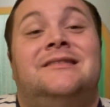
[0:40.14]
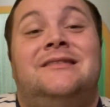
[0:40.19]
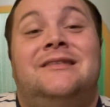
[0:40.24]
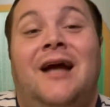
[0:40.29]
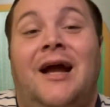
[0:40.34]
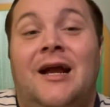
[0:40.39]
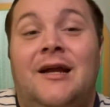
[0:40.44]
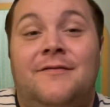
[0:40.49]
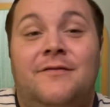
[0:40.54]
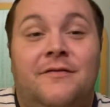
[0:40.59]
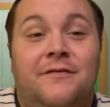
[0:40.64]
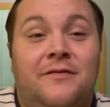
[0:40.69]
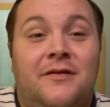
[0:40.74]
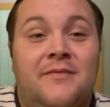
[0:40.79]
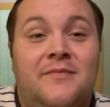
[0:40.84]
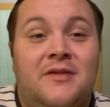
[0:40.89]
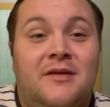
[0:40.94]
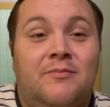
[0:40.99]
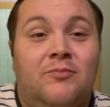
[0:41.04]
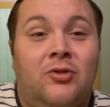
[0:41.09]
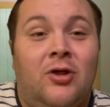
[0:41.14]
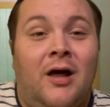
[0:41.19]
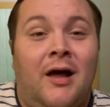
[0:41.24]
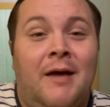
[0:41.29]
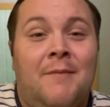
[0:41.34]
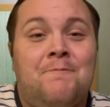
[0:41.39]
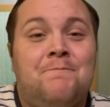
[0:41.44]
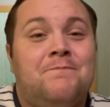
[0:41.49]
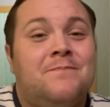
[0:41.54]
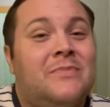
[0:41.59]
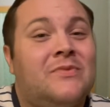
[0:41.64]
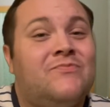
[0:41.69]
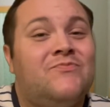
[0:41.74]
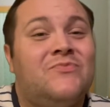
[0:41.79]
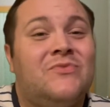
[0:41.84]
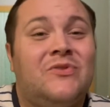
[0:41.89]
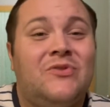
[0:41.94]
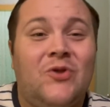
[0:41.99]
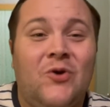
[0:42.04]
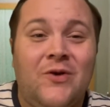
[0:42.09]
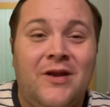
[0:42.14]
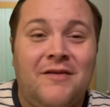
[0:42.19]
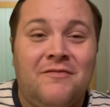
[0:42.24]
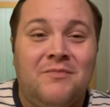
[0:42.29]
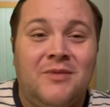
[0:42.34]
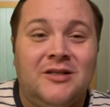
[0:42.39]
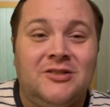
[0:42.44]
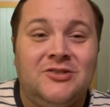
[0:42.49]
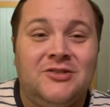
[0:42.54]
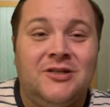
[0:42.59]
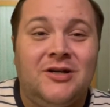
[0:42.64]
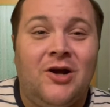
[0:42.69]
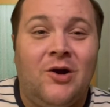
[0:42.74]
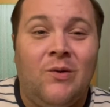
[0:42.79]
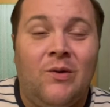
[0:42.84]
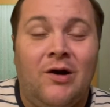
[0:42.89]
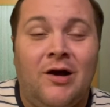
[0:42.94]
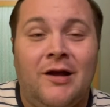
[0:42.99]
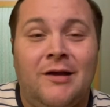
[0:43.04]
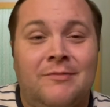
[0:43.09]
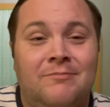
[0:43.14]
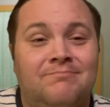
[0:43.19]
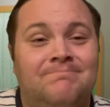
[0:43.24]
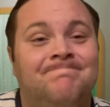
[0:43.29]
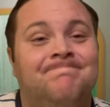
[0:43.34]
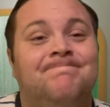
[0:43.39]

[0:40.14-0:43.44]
kind of a flimsy plot, don't have much to go on,